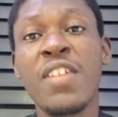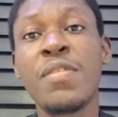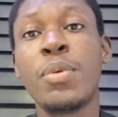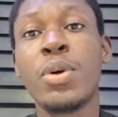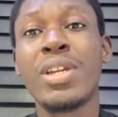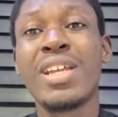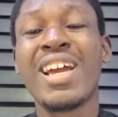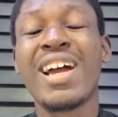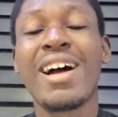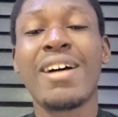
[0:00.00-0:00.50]

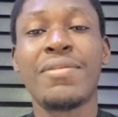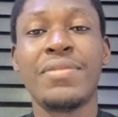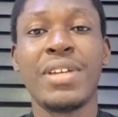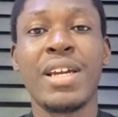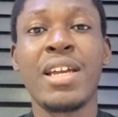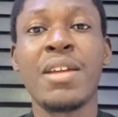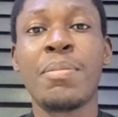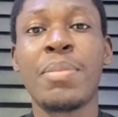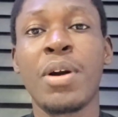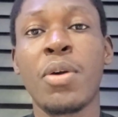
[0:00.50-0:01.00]
Everybody have
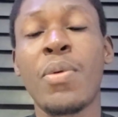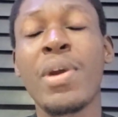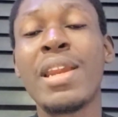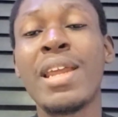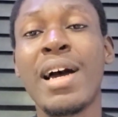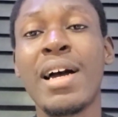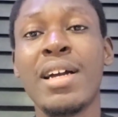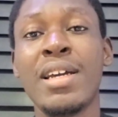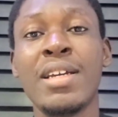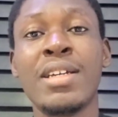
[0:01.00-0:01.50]
their impact,
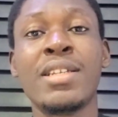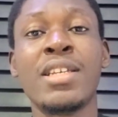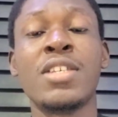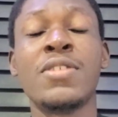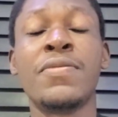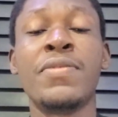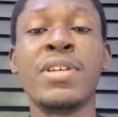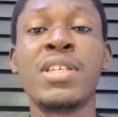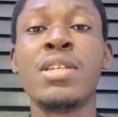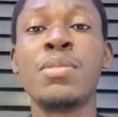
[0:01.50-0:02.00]
whether it
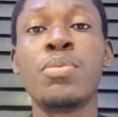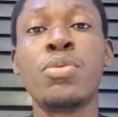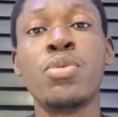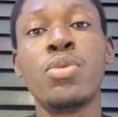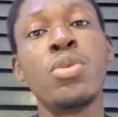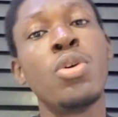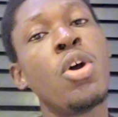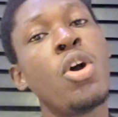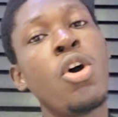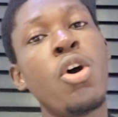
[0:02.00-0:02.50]
is
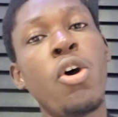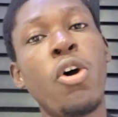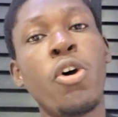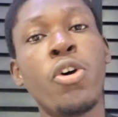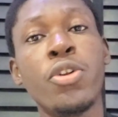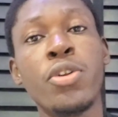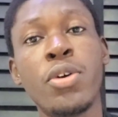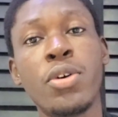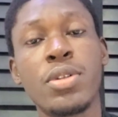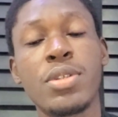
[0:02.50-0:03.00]
visible
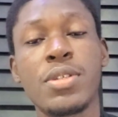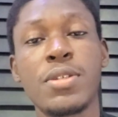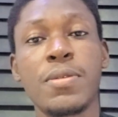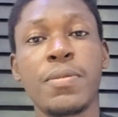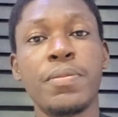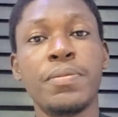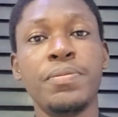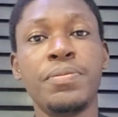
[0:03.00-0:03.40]
or not.